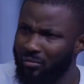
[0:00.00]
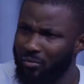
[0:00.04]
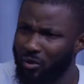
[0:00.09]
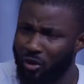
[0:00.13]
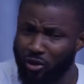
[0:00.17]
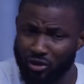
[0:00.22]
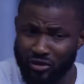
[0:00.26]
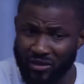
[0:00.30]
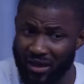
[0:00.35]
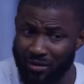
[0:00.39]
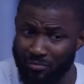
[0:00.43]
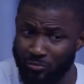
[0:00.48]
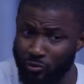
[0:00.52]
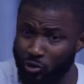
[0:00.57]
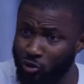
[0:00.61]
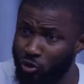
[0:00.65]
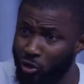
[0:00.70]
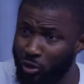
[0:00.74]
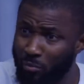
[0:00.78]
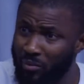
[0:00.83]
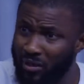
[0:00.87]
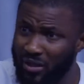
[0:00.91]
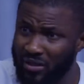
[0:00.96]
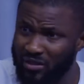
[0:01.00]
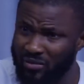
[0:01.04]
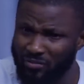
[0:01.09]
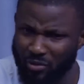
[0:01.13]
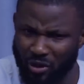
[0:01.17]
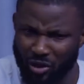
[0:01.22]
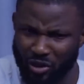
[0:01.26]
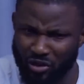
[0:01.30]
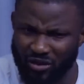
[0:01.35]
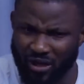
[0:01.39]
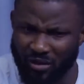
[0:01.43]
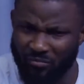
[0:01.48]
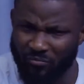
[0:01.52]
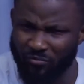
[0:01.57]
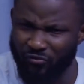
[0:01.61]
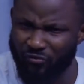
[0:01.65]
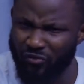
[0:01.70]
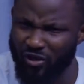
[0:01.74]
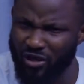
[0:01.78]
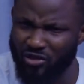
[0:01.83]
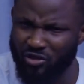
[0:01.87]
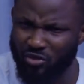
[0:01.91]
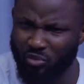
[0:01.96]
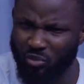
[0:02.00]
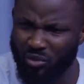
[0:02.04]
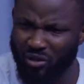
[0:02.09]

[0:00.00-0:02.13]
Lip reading: Because I'm jobless. Because I'm friends